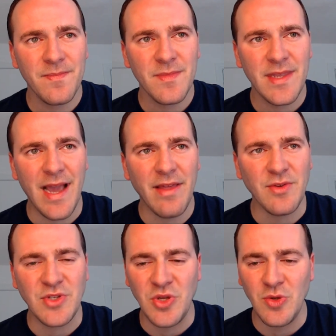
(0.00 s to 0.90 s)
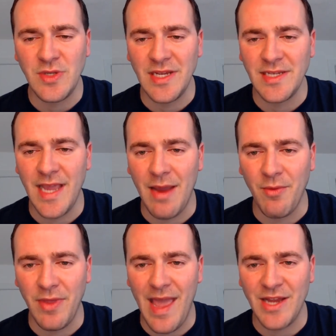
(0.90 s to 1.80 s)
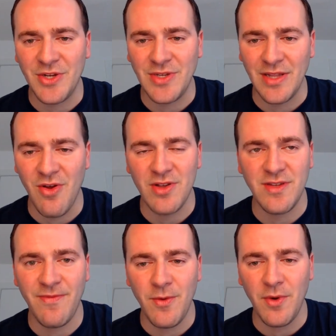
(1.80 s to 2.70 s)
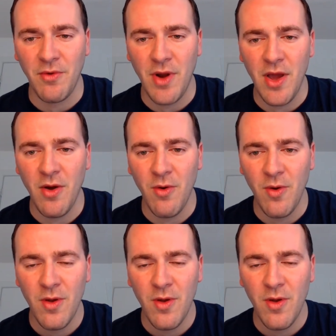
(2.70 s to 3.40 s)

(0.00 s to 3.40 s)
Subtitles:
Yeah, I think it was Tuesday's game where the Astros had lost a few in a row,